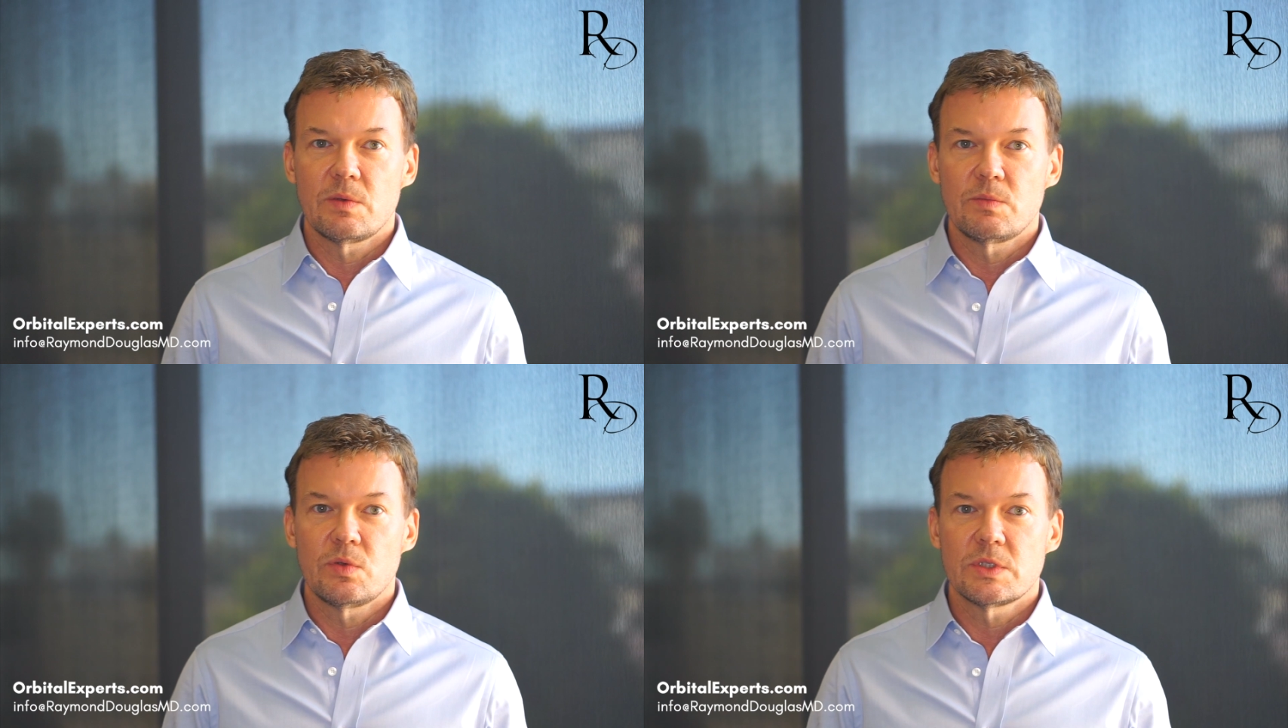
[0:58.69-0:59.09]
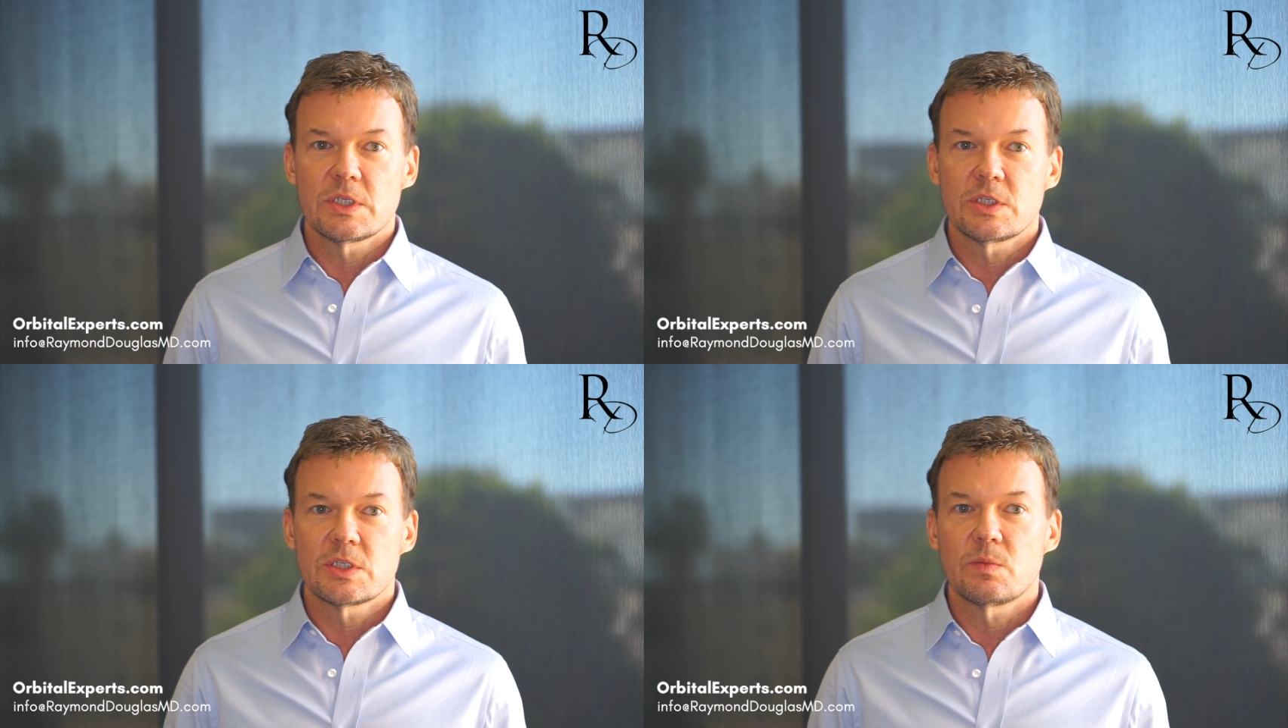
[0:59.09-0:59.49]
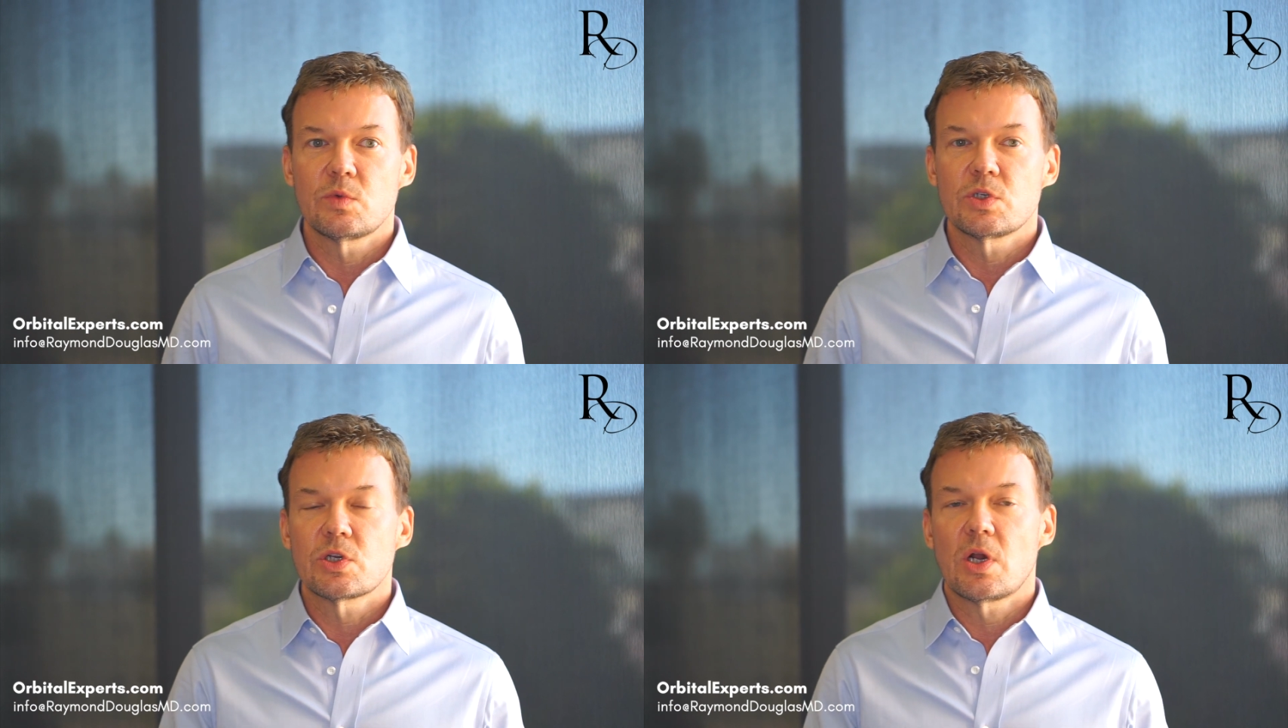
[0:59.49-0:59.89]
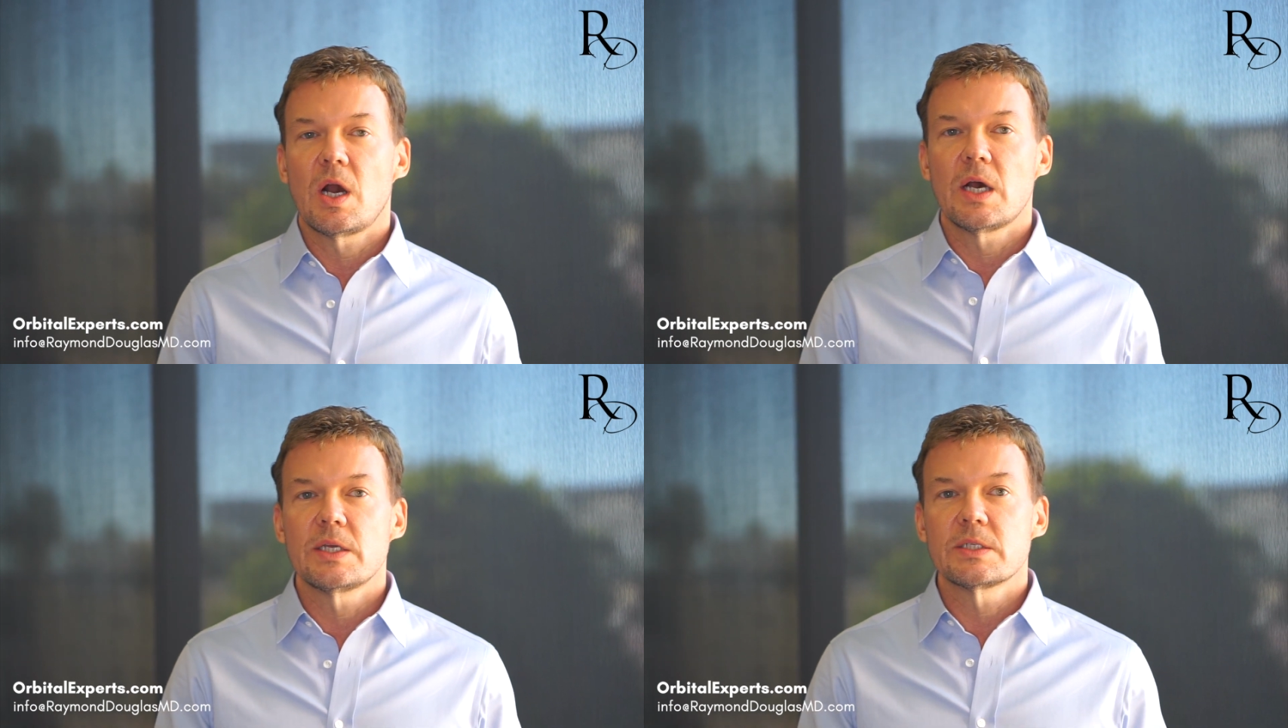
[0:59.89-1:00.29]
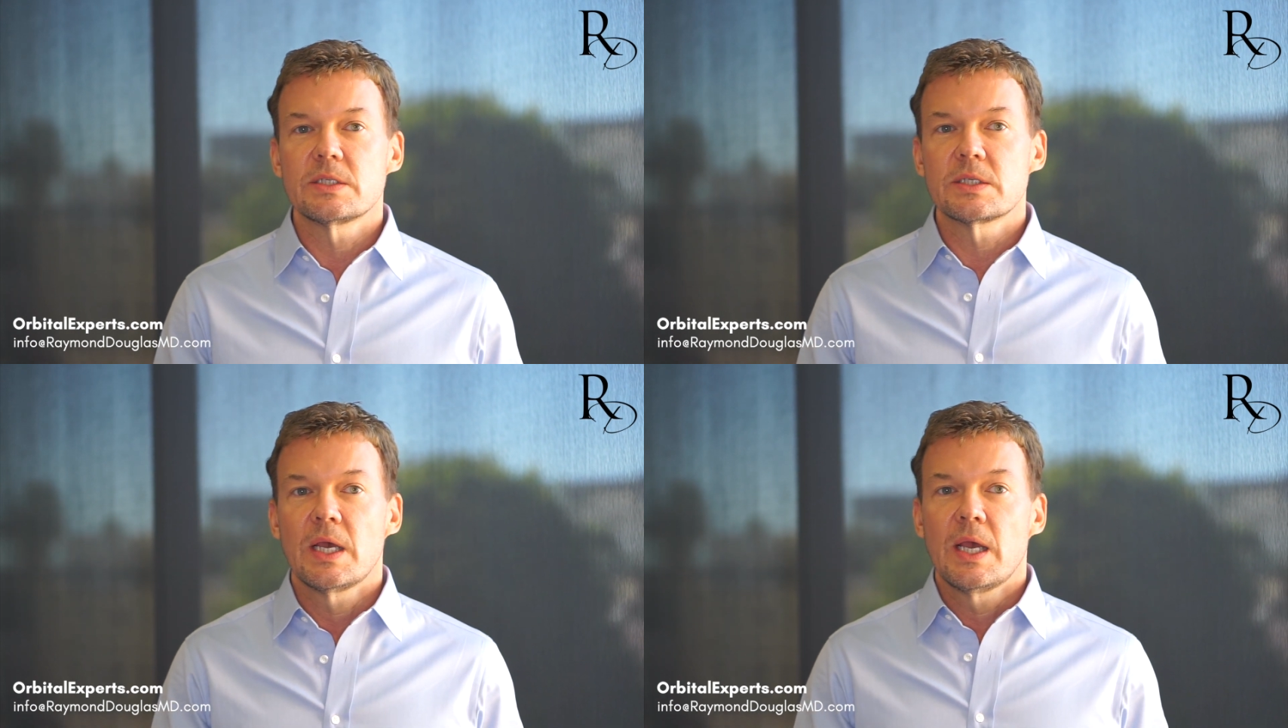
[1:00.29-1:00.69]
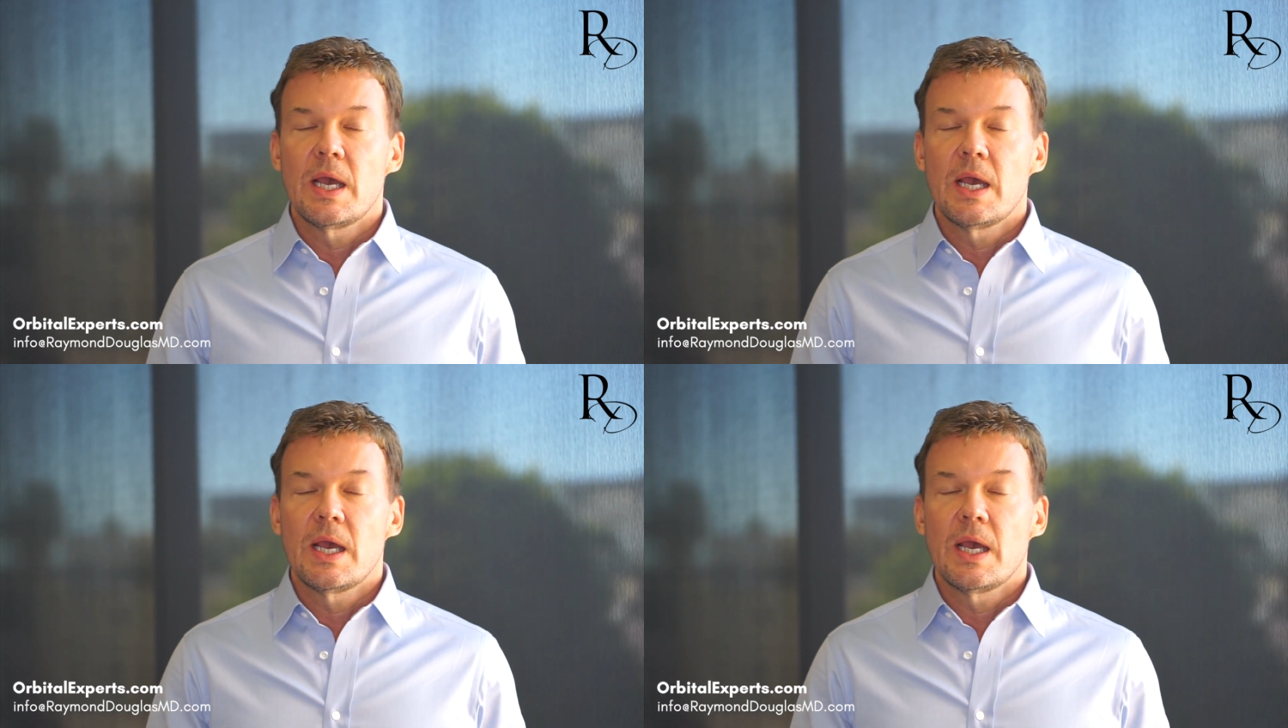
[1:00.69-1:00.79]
immune system, which causes